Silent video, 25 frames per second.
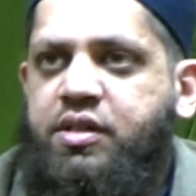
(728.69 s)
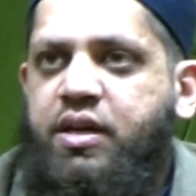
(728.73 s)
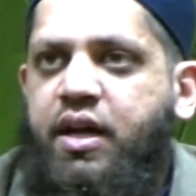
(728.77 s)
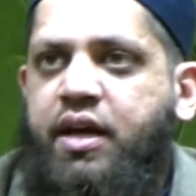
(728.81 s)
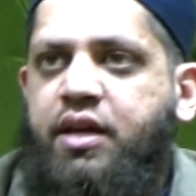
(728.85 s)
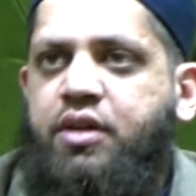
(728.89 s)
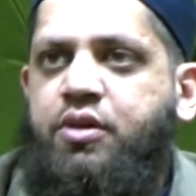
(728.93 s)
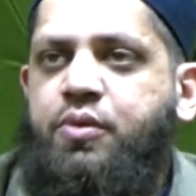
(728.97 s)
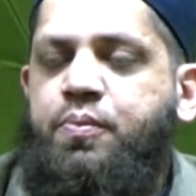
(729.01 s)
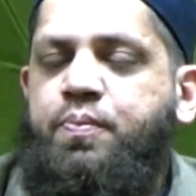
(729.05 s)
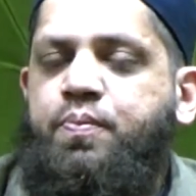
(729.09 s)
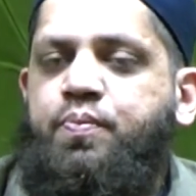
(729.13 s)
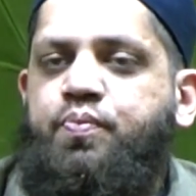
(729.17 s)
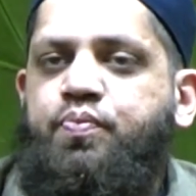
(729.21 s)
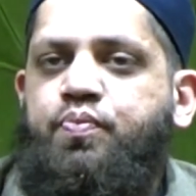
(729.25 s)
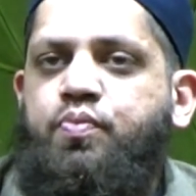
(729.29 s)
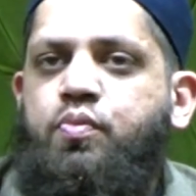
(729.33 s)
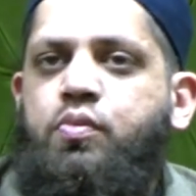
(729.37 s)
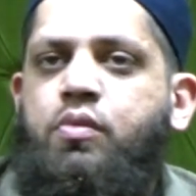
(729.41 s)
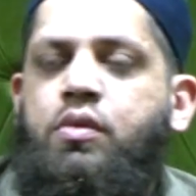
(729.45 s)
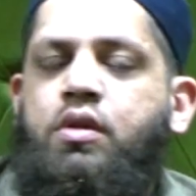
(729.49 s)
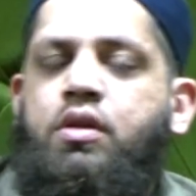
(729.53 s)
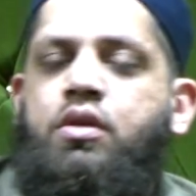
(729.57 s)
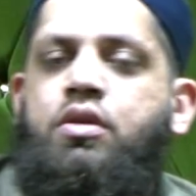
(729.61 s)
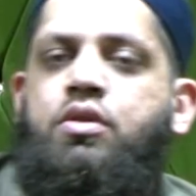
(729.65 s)
like
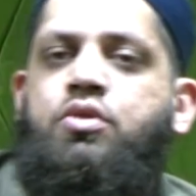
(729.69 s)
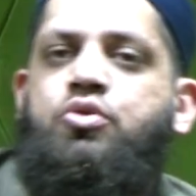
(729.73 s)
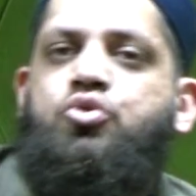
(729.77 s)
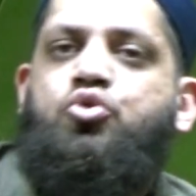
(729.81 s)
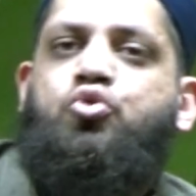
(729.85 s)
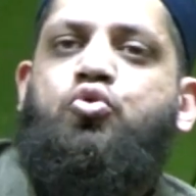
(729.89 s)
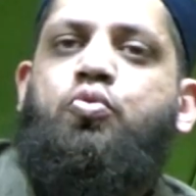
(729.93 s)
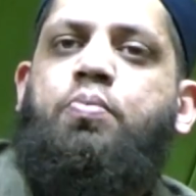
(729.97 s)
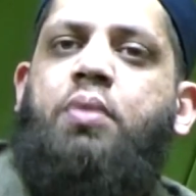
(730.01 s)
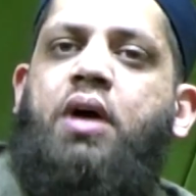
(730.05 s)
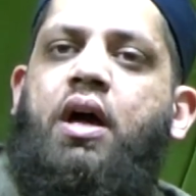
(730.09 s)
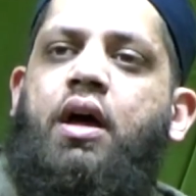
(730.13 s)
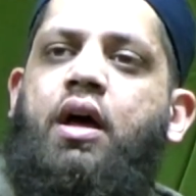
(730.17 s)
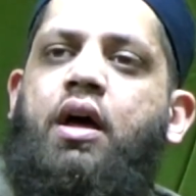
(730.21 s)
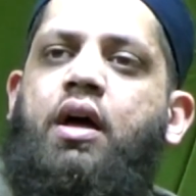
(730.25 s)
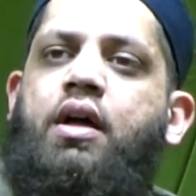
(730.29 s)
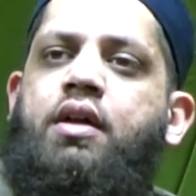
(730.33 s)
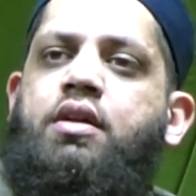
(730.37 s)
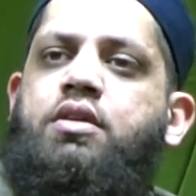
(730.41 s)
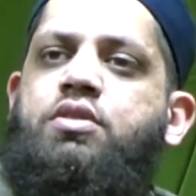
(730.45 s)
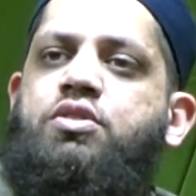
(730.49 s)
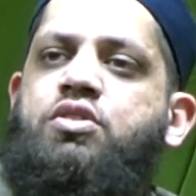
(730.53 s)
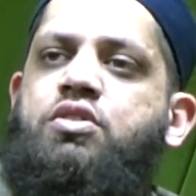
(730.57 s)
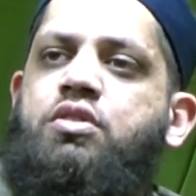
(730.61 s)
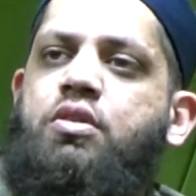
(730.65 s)
Subhan
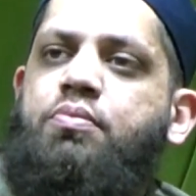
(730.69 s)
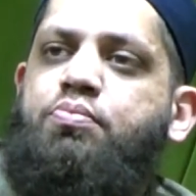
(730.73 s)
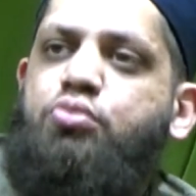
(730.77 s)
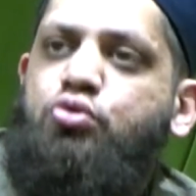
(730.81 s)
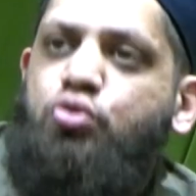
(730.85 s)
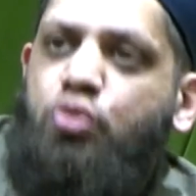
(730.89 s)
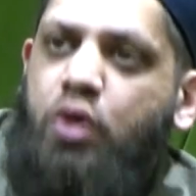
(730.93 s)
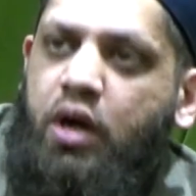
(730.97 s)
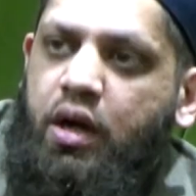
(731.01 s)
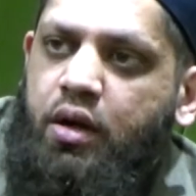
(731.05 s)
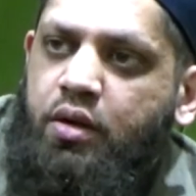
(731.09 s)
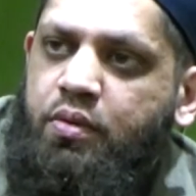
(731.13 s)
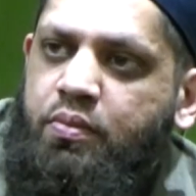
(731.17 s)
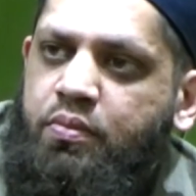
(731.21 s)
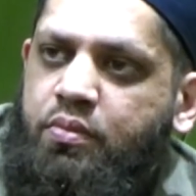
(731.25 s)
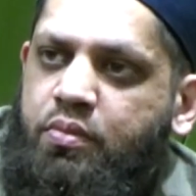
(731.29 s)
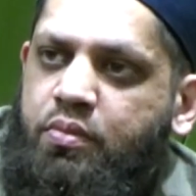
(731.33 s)
as-Sabuh.